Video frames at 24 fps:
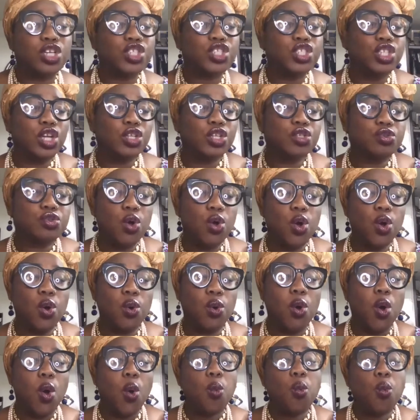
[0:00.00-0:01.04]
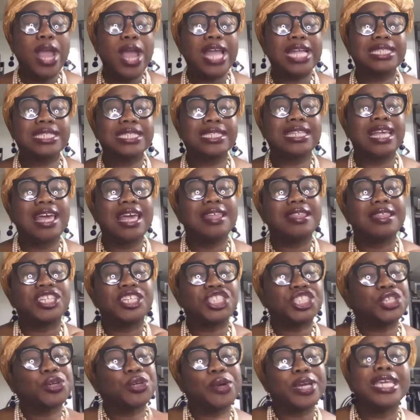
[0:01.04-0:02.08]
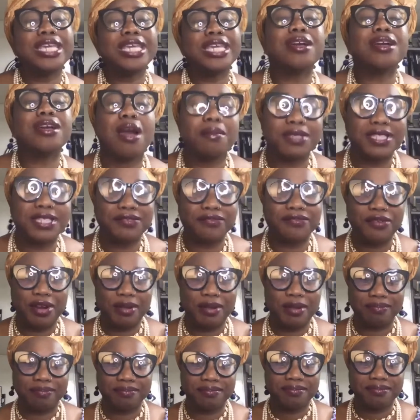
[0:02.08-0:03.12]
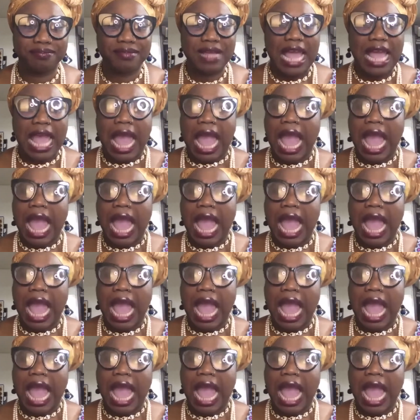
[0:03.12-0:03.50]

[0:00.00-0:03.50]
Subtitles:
who does not know whence she or he comes from,